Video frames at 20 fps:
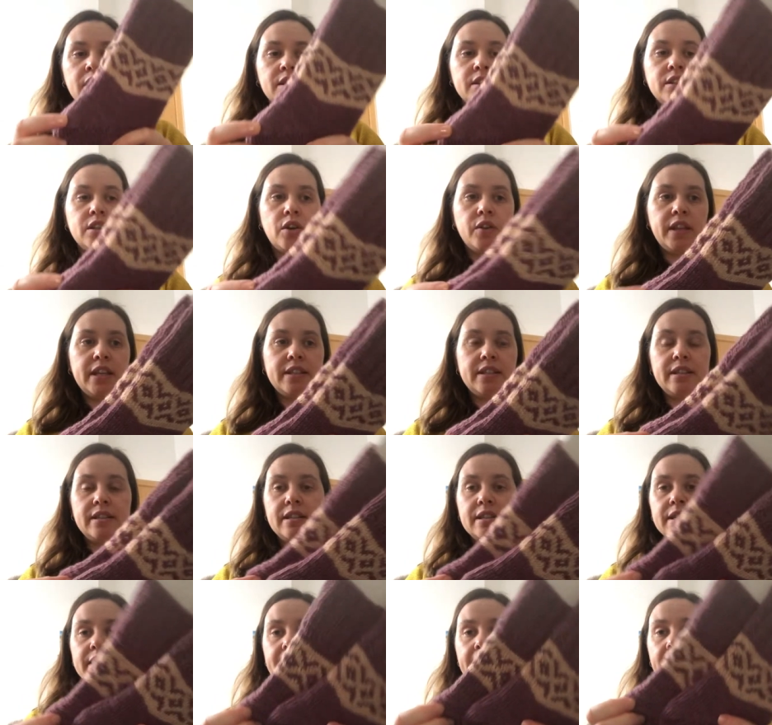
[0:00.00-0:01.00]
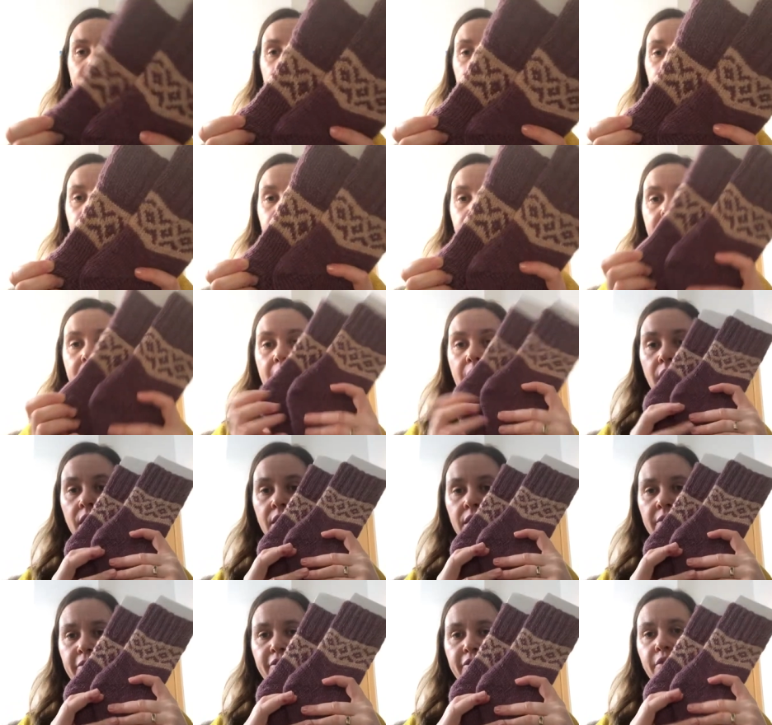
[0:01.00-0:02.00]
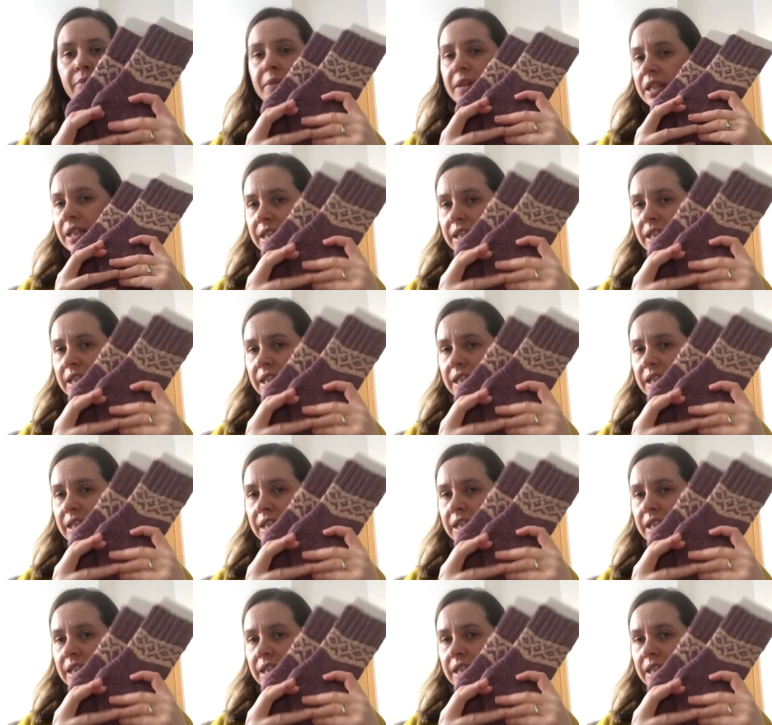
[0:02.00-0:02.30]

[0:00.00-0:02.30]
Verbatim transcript: So this is the second pair from the